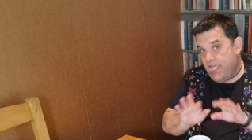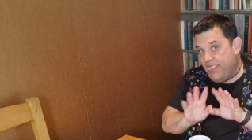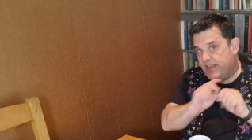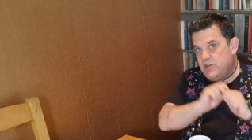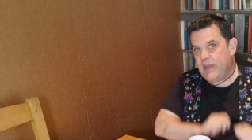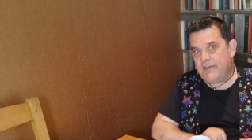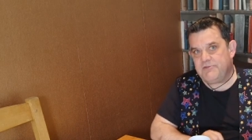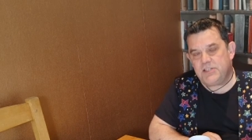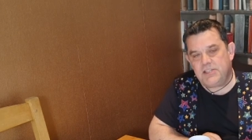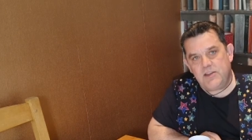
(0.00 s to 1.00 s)
then you have
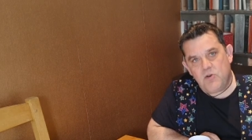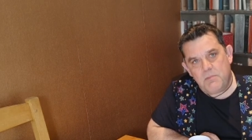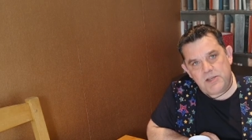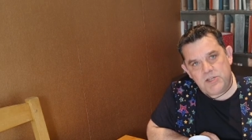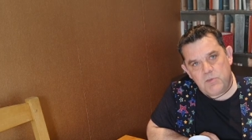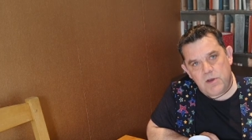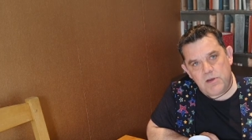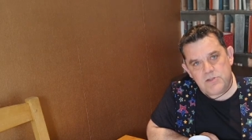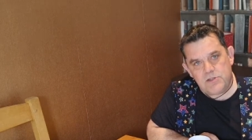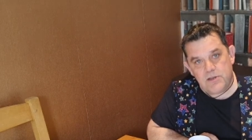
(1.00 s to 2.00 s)
to say your magic
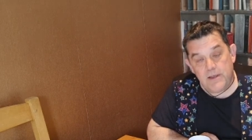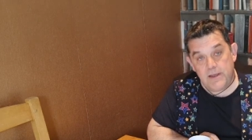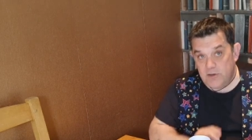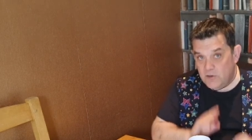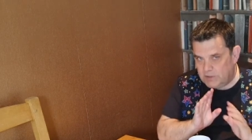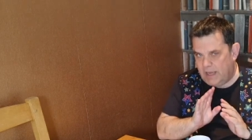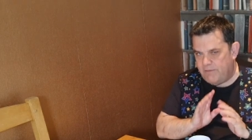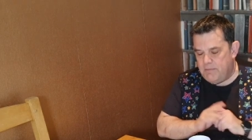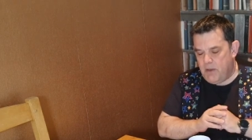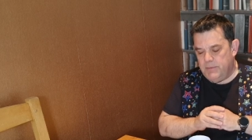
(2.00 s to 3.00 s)
words. got to have
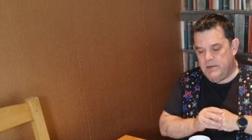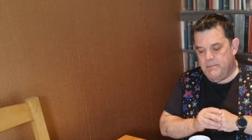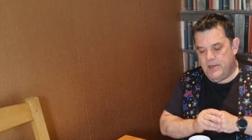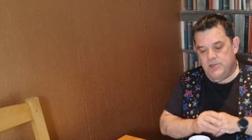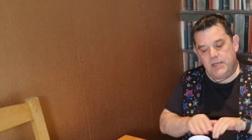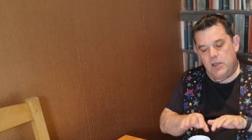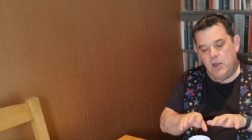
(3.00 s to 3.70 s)
a moment of magic.